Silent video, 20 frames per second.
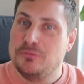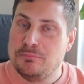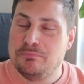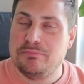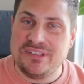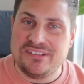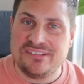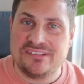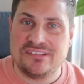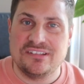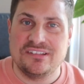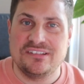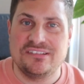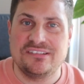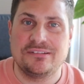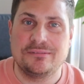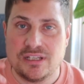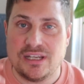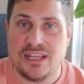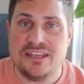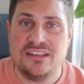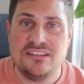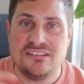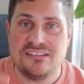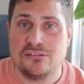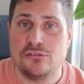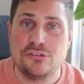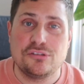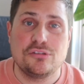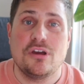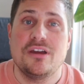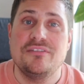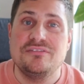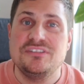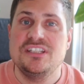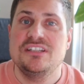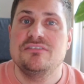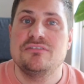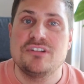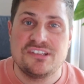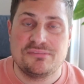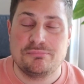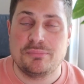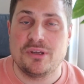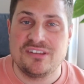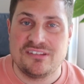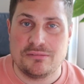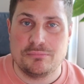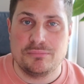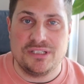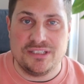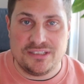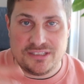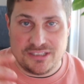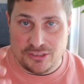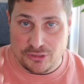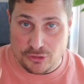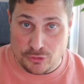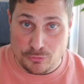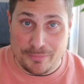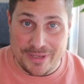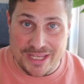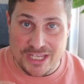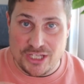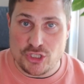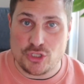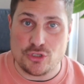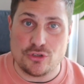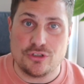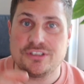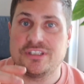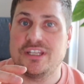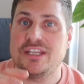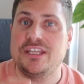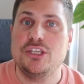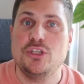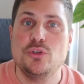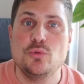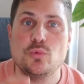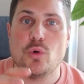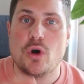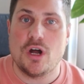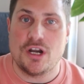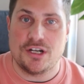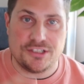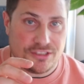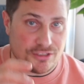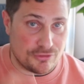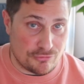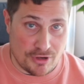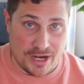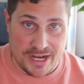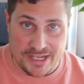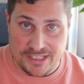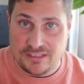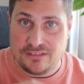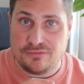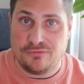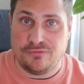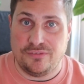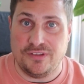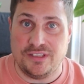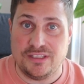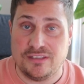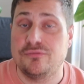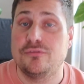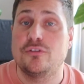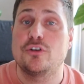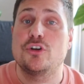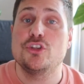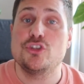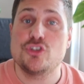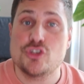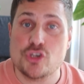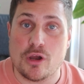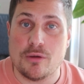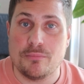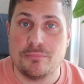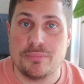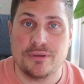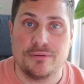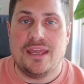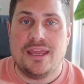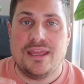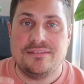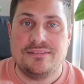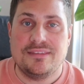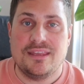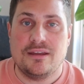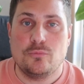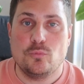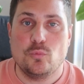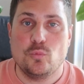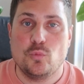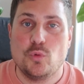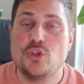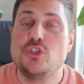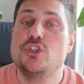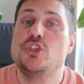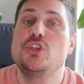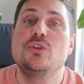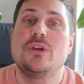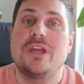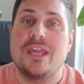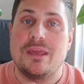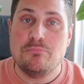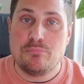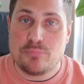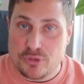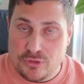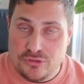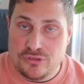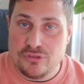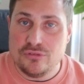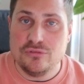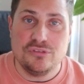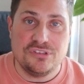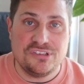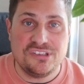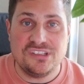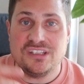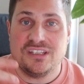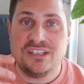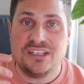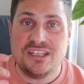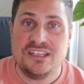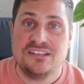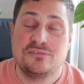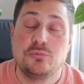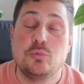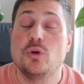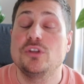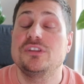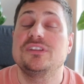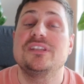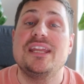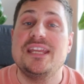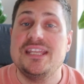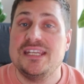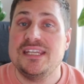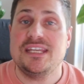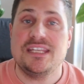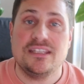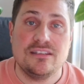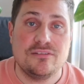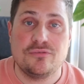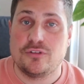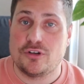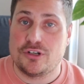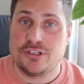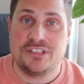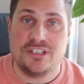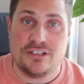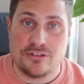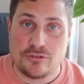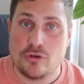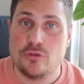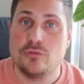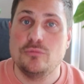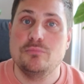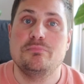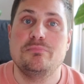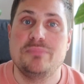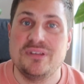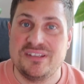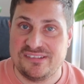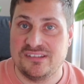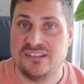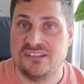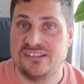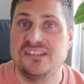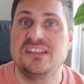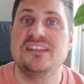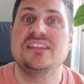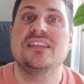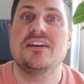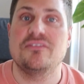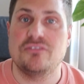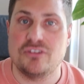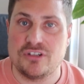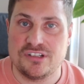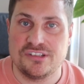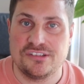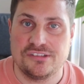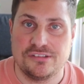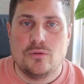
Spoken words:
to business, clients also have the responsibility to make sure that you are the right fit for a job and that what you can produce is what they need for their own business endeavors.